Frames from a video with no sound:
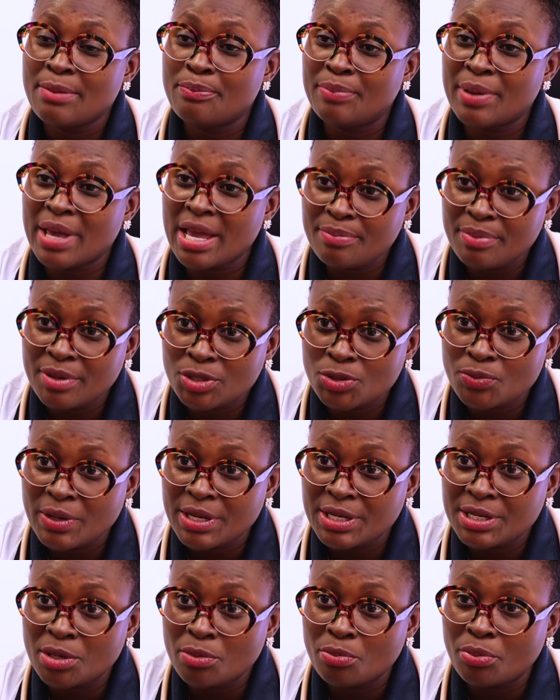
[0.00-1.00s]
babies,
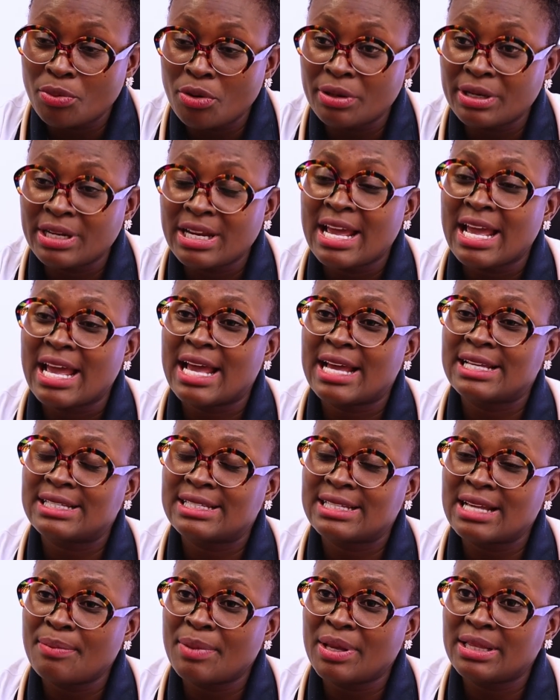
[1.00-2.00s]
when they're born,
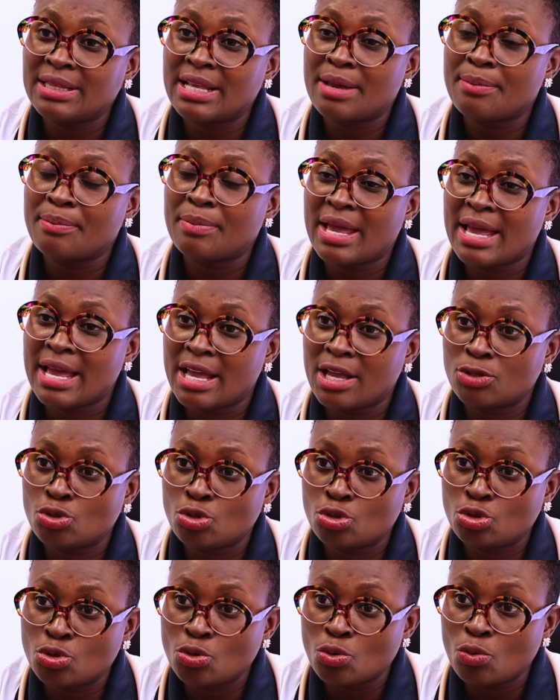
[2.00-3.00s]
examine them head
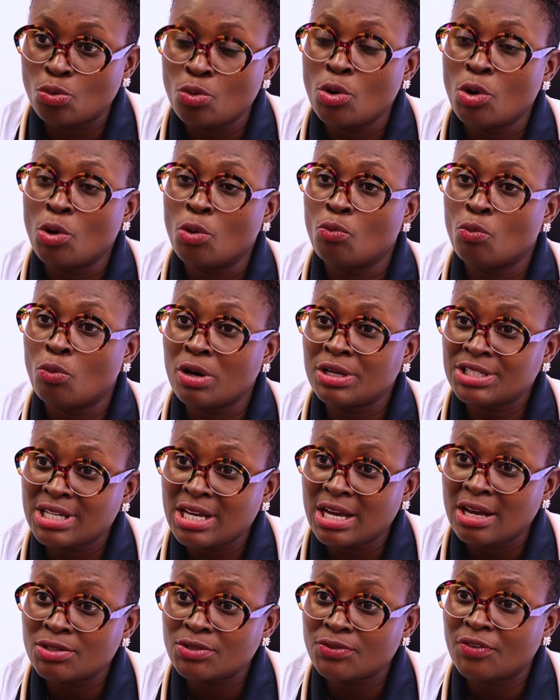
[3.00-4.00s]
to toe.
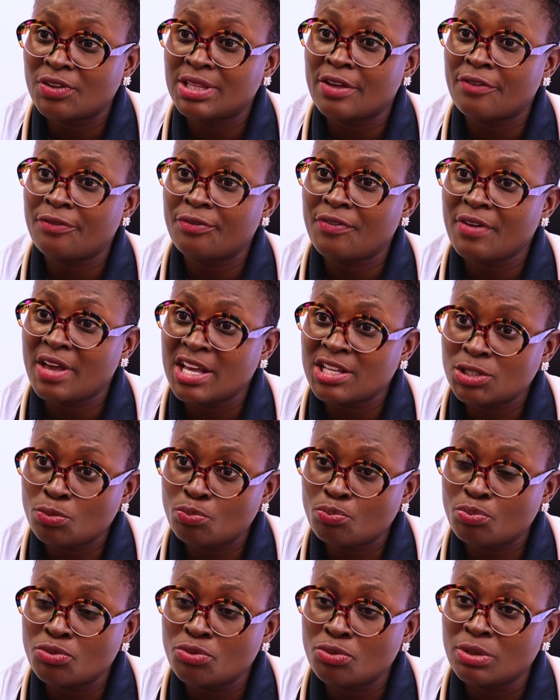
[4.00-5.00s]
Watch out for the
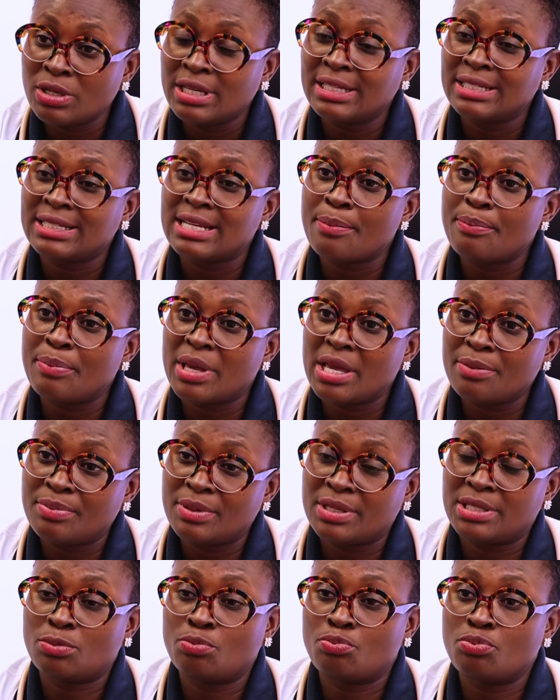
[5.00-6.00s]
first poo that
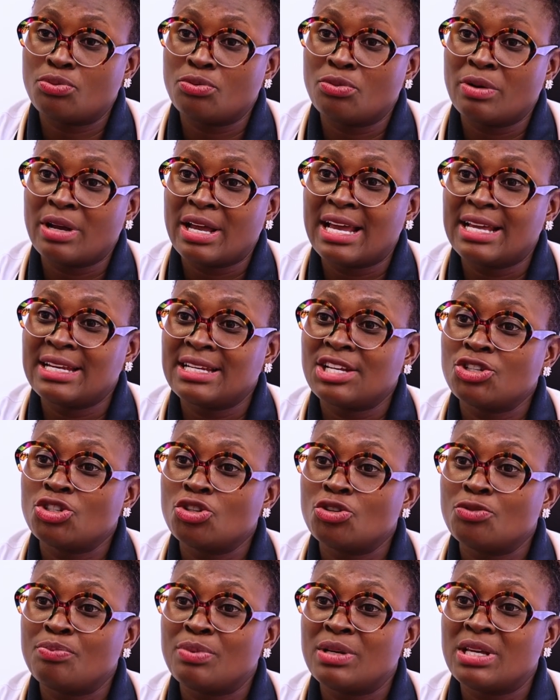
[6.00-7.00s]
babies poo, and they
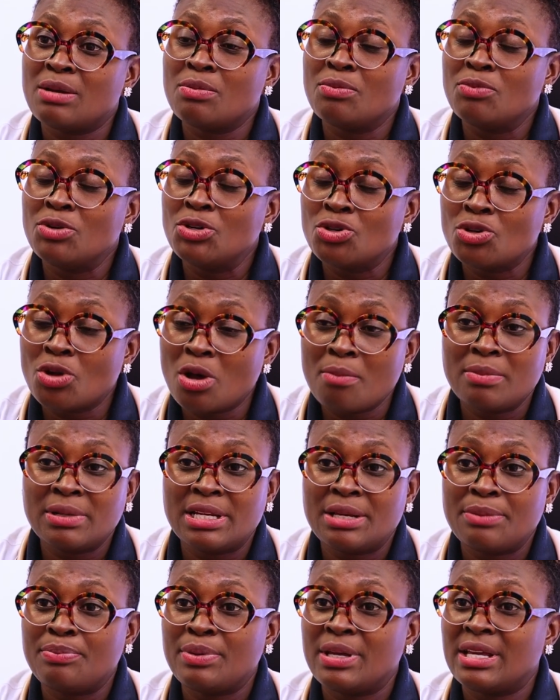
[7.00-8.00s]
should
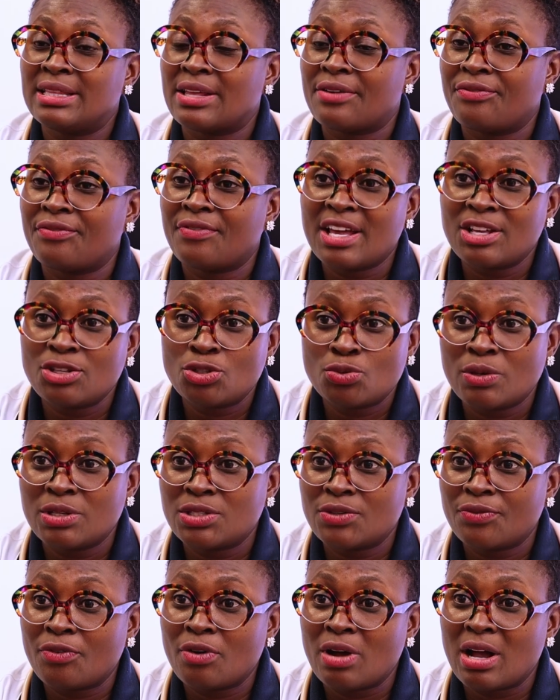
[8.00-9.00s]
normally be in the first
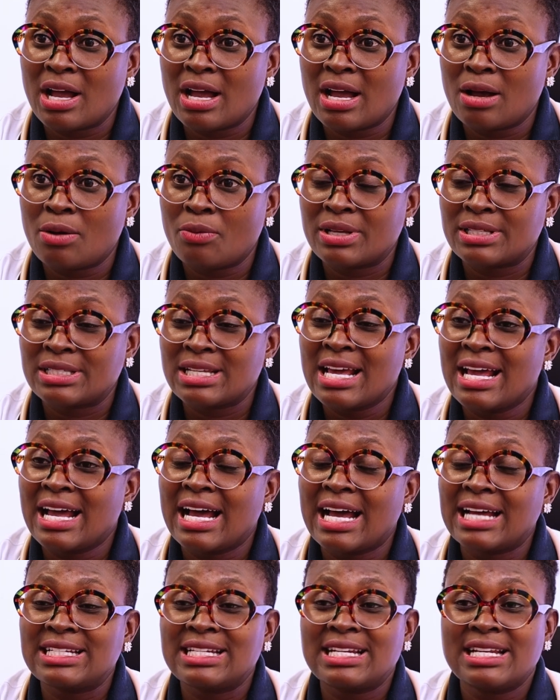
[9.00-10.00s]
24 hours,
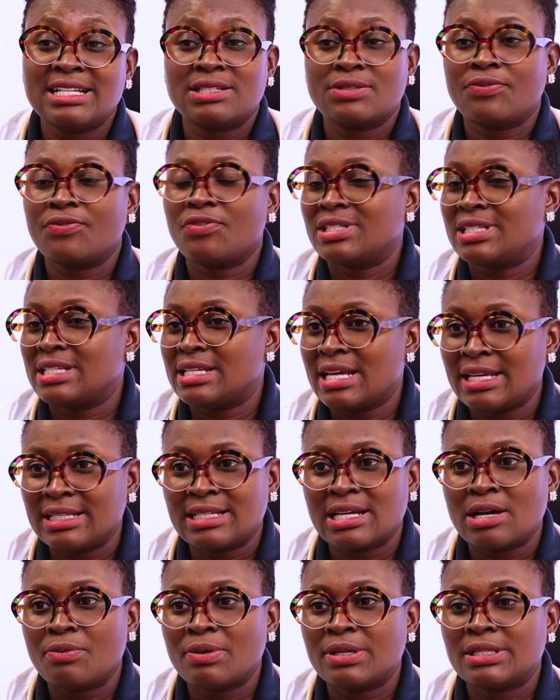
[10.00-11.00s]
at least
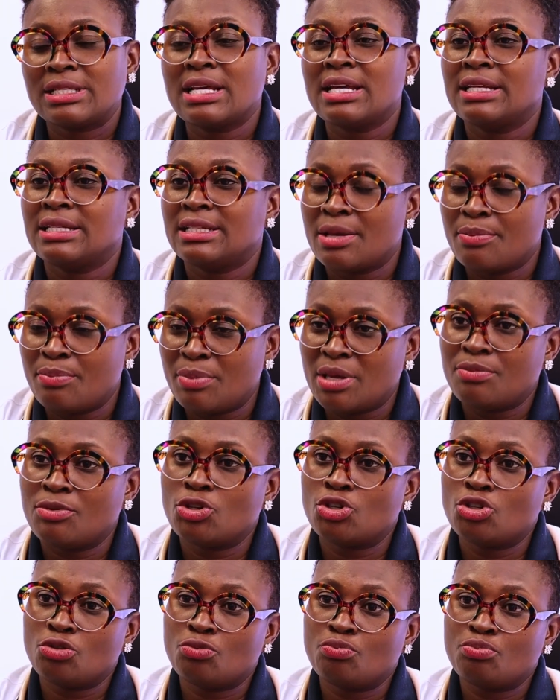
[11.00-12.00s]
48 hours, the
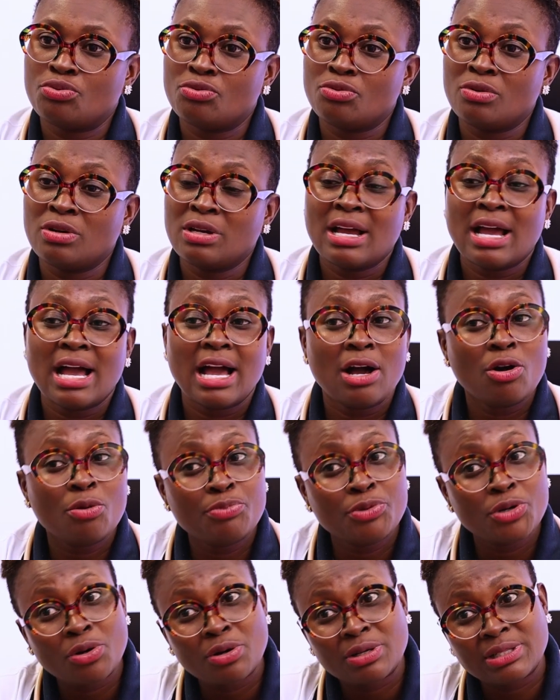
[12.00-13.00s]
baby should poo. I
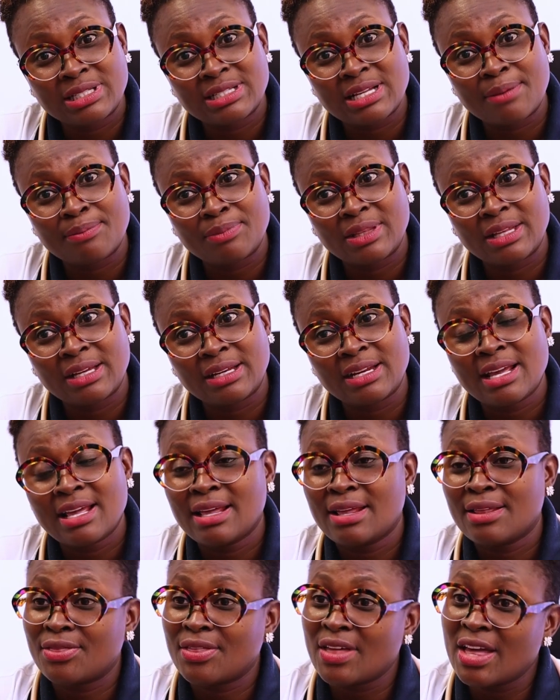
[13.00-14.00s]
hope you got something.
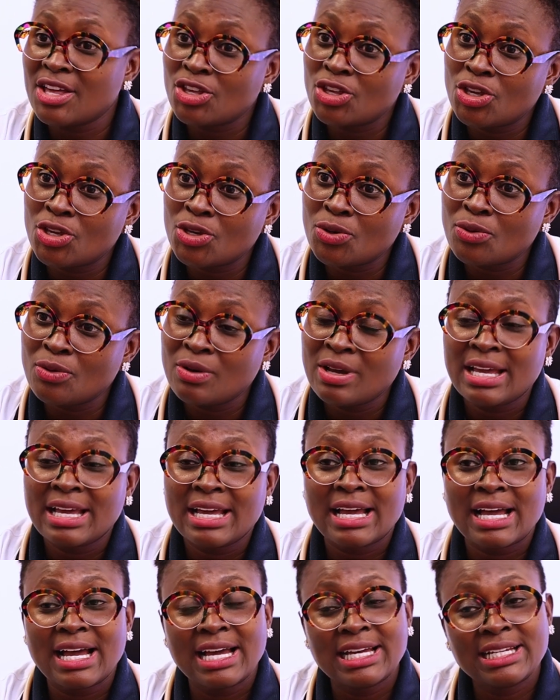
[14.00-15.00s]
Thank you.
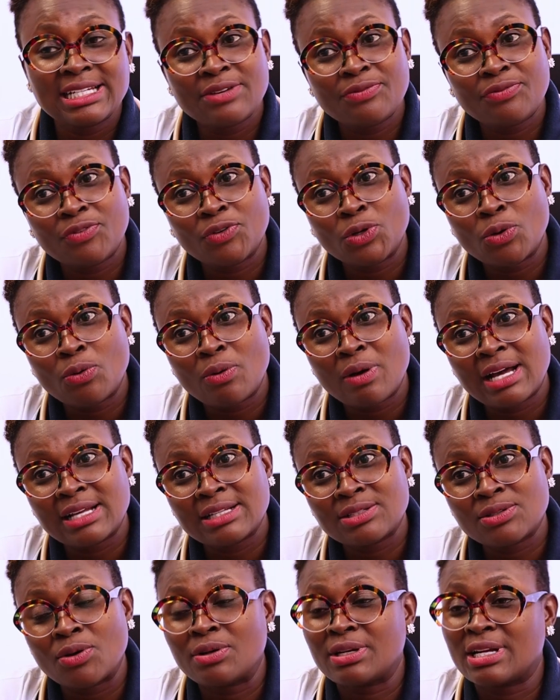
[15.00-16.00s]
Kindly follow
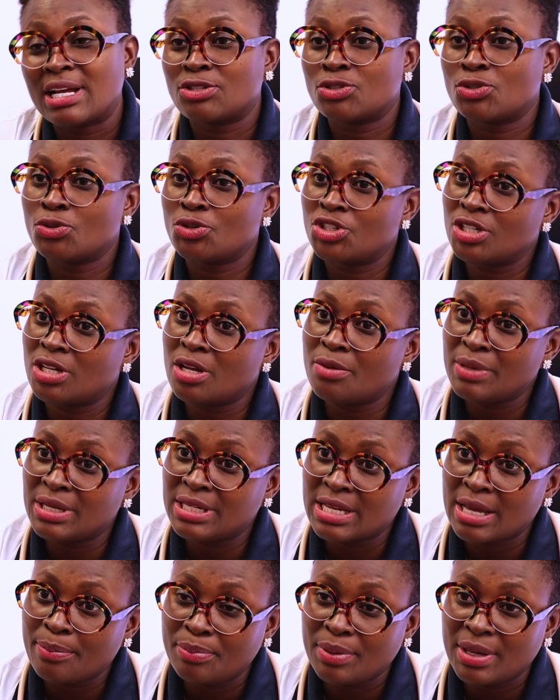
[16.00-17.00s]
us on our social
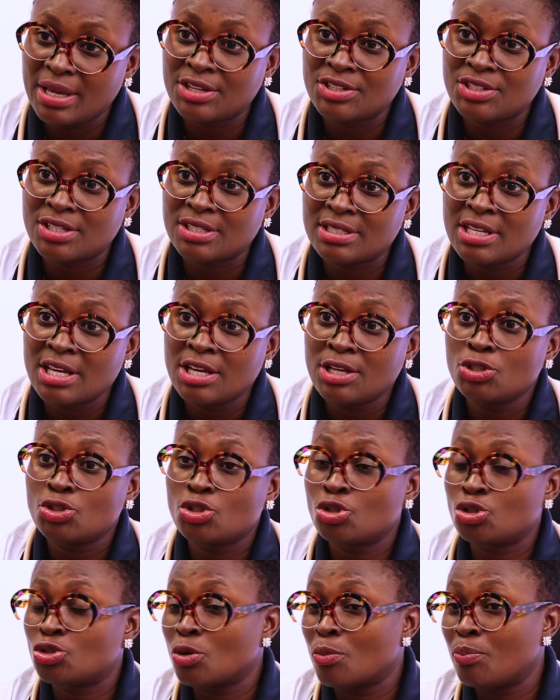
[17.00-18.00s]
media pages.
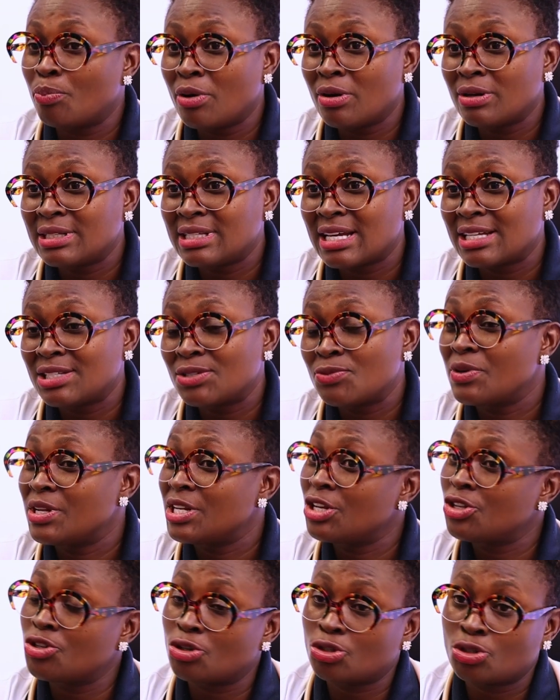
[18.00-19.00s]
To support us, we
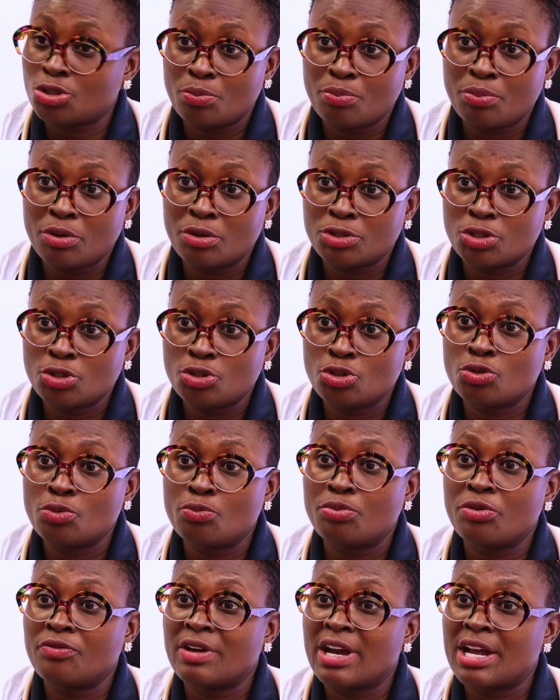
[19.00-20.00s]
need your support to
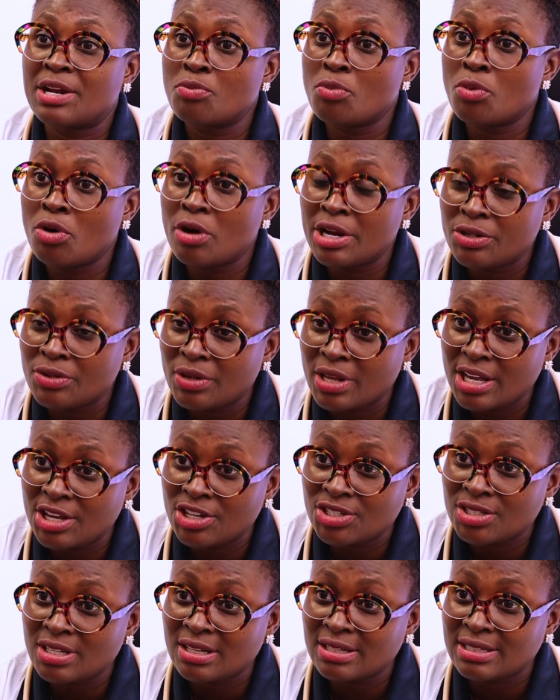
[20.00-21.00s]
provide more
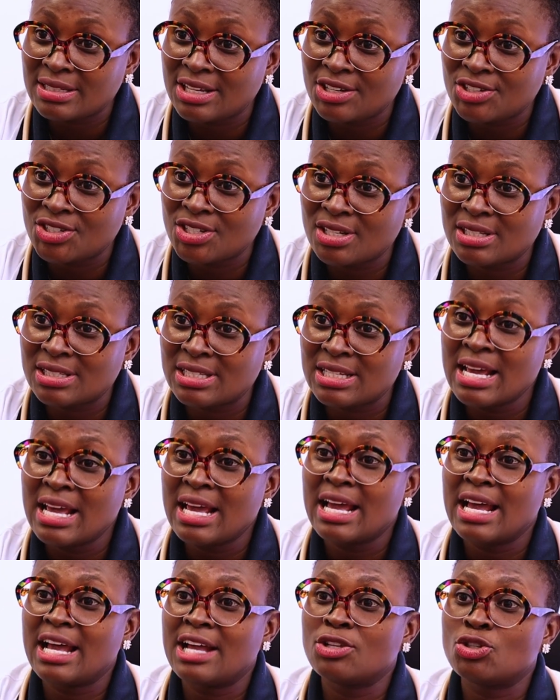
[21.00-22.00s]
educational sessions
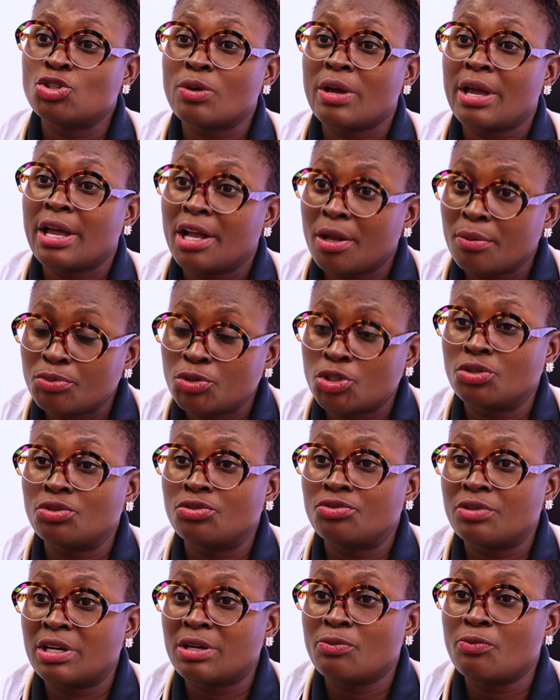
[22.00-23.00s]
and to help
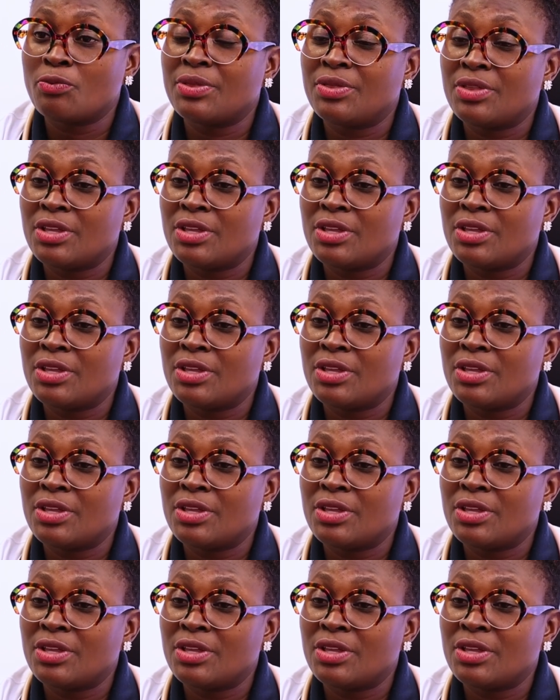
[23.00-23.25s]
children with